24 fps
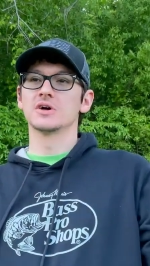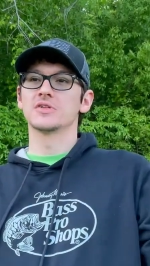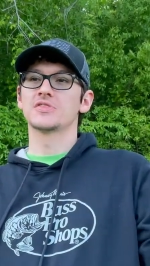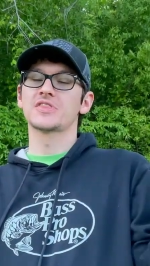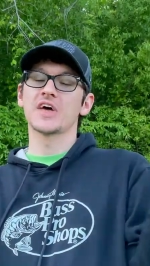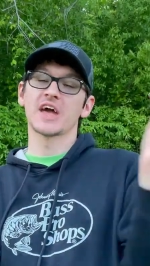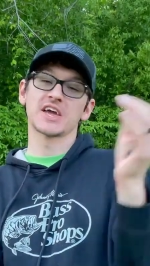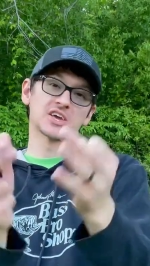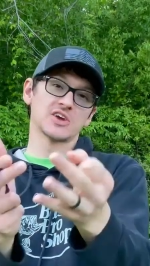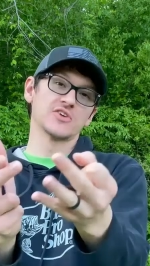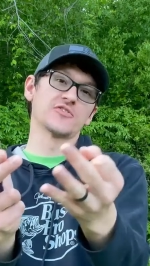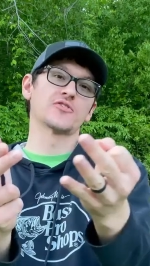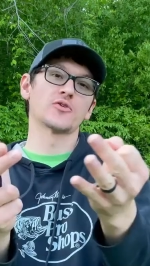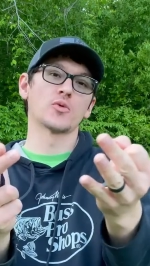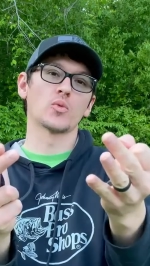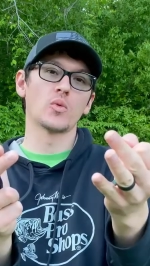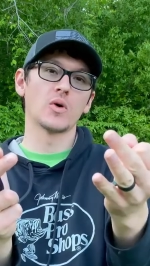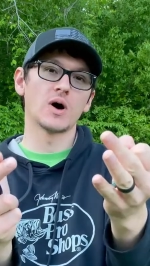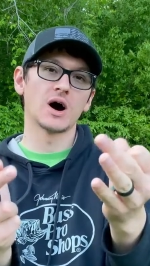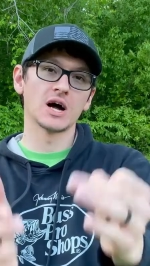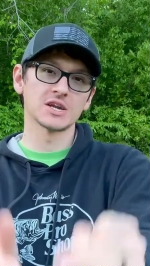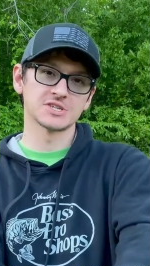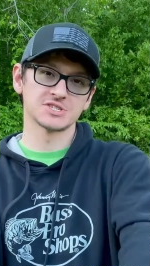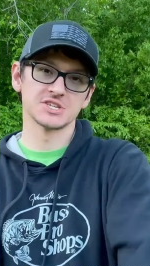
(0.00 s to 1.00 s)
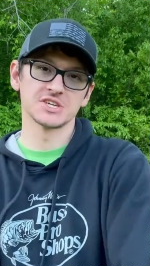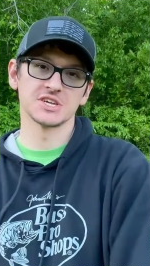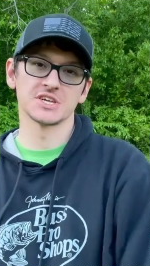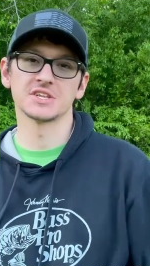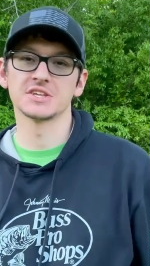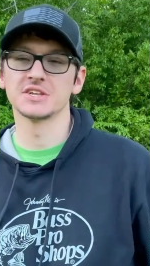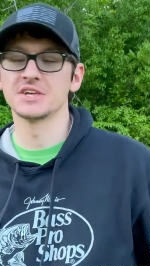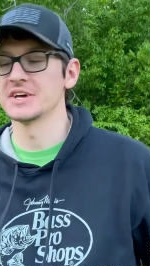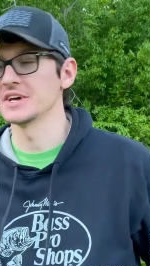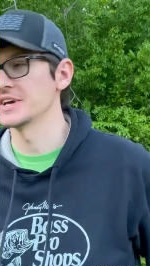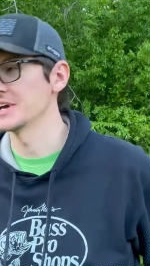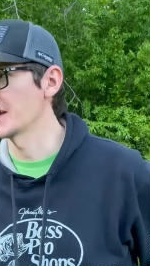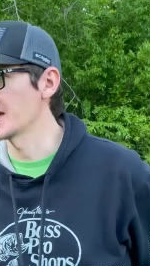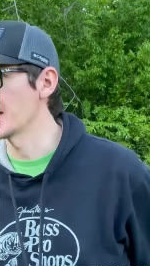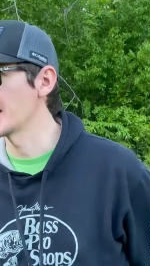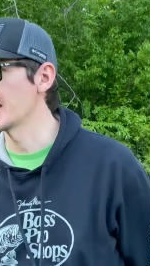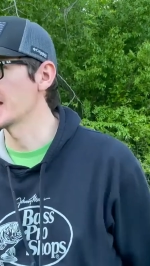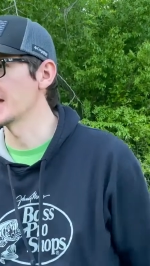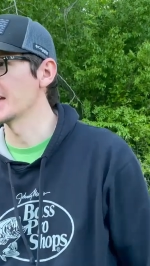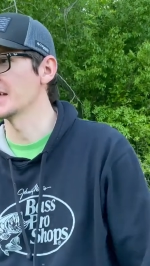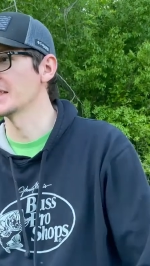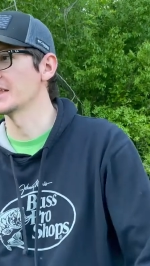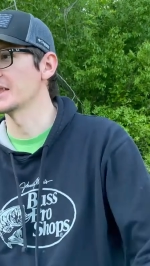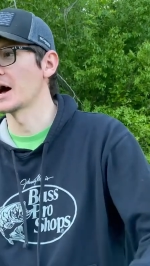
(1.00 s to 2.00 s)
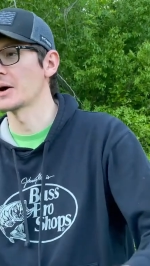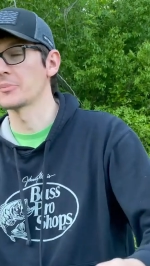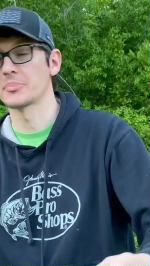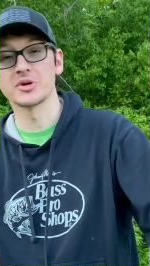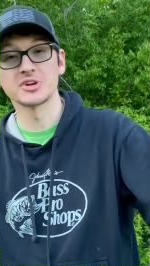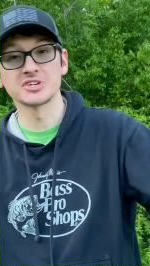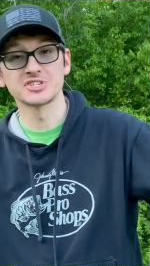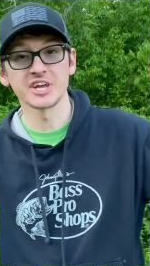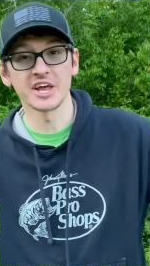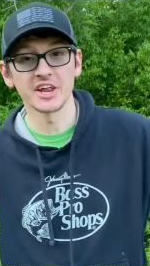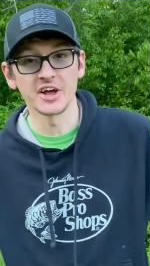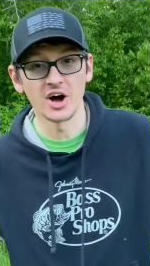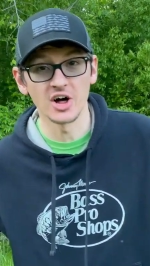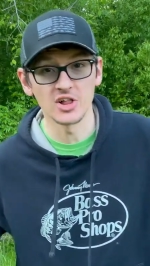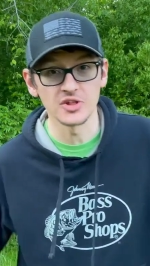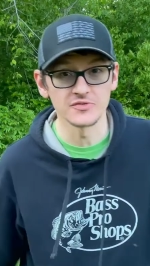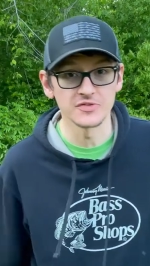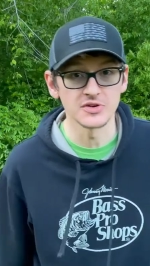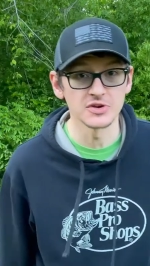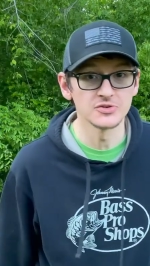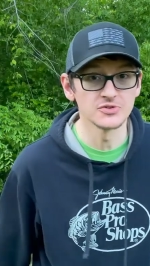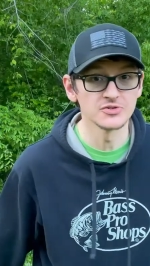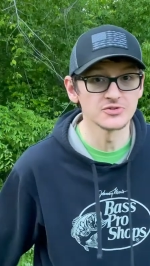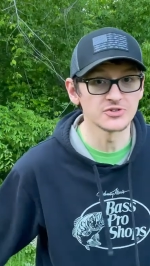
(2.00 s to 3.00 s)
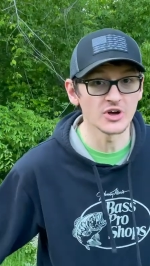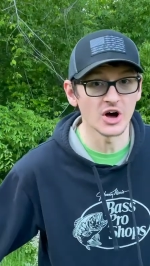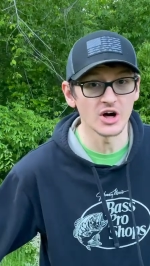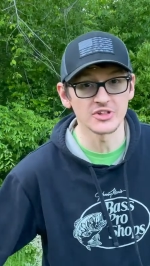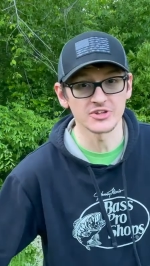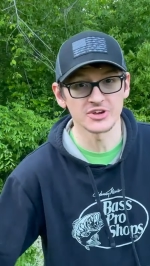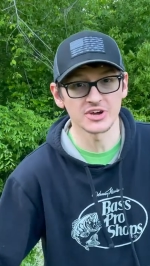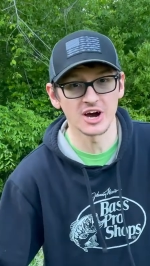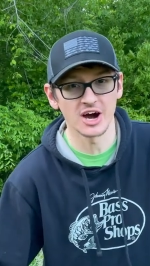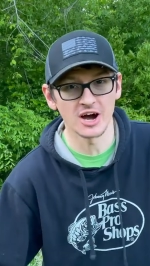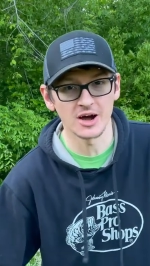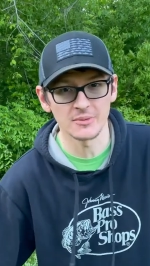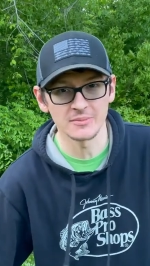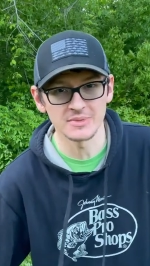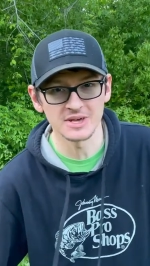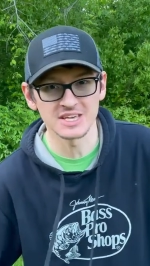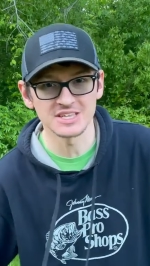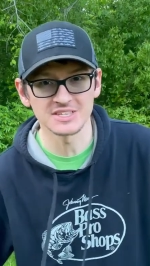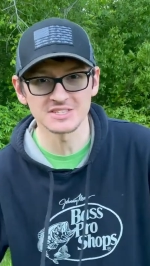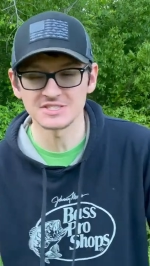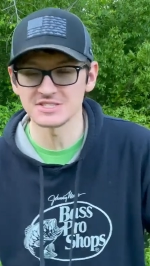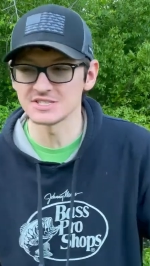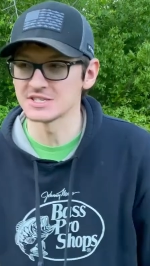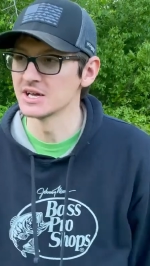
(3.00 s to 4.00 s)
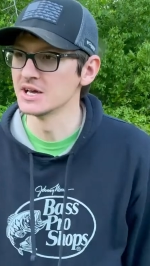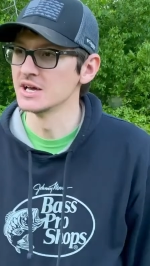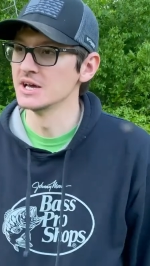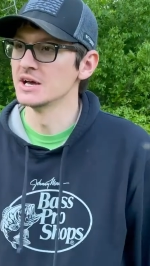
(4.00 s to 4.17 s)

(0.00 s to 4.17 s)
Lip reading: Thank you for watching, and I appreciate all the views, all the comments.